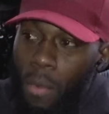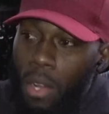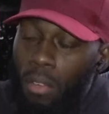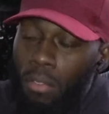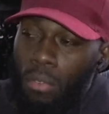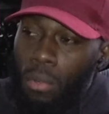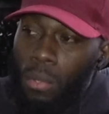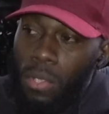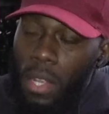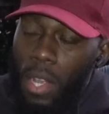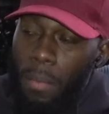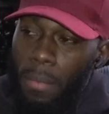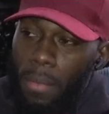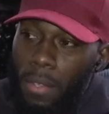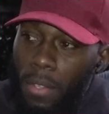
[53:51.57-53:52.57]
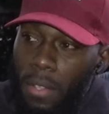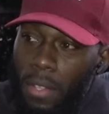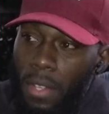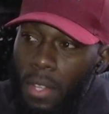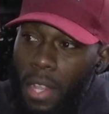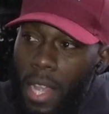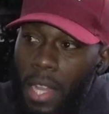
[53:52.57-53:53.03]
Everyone grows up,
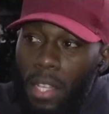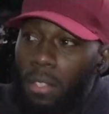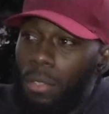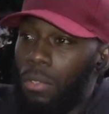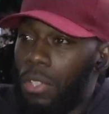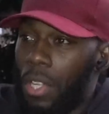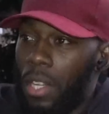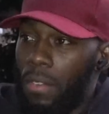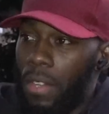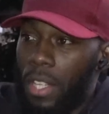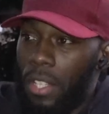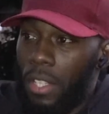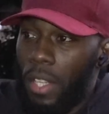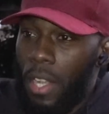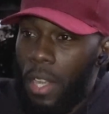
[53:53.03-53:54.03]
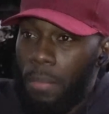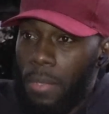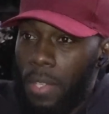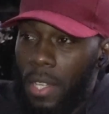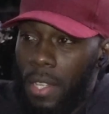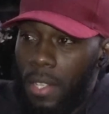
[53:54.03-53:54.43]
and a new generation comes in.